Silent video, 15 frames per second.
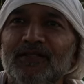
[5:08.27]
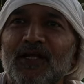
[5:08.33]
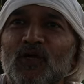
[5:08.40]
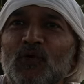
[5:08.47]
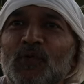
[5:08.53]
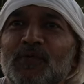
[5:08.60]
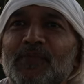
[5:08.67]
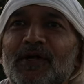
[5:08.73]
that
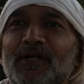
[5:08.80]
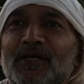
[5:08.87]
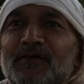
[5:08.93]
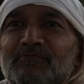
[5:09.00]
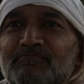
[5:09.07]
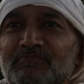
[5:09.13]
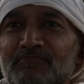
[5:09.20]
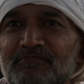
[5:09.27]
will be better.
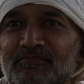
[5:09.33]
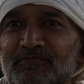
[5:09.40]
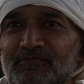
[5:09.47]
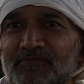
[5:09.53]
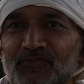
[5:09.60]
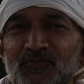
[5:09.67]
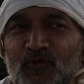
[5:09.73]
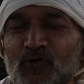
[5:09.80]

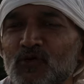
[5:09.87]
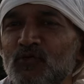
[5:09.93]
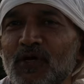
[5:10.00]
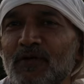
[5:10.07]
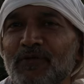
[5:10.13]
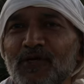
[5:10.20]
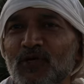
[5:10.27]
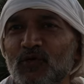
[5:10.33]
Those who
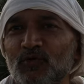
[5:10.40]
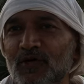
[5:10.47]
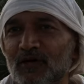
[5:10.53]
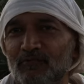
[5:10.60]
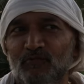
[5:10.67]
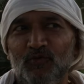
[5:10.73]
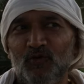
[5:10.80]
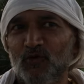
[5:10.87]
are into
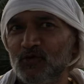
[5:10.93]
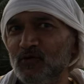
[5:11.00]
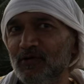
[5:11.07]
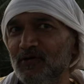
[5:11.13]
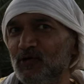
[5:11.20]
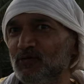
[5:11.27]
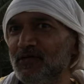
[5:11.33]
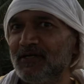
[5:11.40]

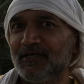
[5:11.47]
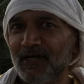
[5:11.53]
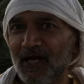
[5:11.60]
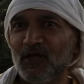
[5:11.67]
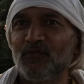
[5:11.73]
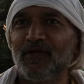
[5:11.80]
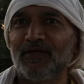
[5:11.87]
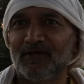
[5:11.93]
the
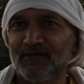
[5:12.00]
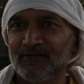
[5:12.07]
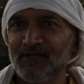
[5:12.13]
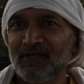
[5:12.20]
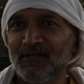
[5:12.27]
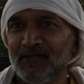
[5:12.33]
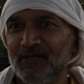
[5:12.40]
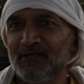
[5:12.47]

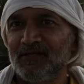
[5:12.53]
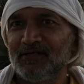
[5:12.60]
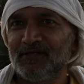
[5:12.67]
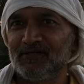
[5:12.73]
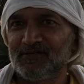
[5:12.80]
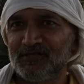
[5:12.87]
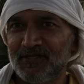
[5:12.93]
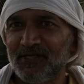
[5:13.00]

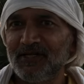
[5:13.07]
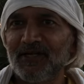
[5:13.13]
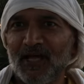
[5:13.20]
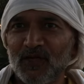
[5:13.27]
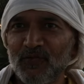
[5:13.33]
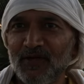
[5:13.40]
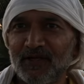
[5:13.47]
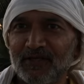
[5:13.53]
sea
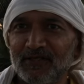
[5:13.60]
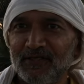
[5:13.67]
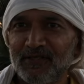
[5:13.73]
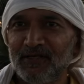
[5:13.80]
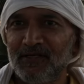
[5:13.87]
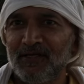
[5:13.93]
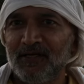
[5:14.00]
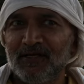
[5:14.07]
diving,
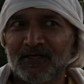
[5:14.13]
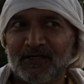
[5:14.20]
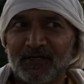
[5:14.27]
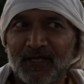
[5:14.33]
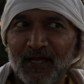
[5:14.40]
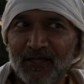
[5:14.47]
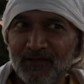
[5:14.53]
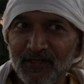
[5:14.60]

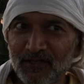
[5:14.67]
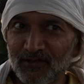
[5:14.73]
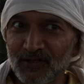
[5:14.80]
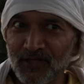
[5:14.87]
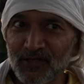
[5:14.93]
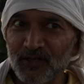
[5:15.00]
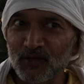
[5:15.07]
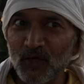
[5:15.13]
can they
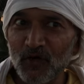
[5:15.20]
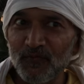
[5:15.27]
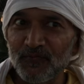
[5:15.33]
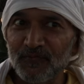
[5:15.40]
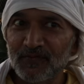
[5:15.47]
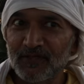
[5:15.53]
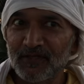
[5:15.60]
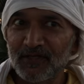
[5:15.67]
think of
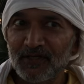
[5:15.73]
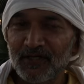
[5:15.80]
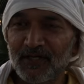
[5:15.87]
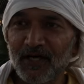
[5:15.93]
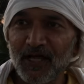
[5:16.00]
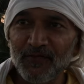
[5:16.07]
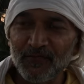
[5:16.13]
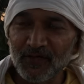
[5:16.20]

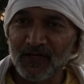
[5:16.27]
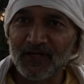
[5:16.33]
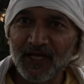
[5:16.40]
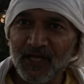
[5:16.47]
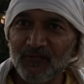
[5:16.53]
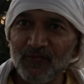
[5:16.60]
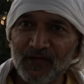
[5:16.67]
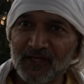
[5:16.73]
diving
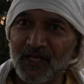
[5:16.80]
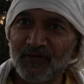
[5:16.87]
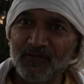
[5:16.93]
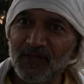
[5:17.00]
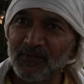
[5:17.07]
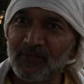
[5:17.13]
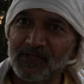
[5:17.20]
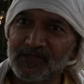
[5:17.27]
again will give
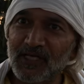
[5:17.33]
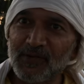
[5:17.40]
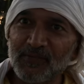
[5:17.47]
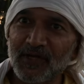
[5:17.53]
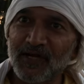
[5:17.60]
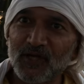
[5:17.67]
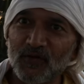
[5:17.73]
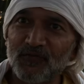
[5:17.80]
them the same
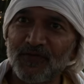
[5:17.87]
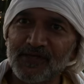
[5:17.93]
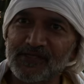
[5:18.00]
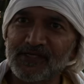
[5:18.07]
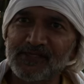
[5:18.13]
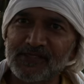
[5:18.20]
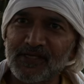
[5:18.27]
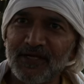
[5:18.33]
kind of fish
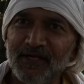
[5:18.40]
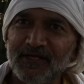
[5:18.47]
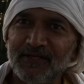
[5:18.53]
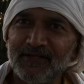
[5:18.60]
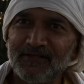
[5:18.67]
inside?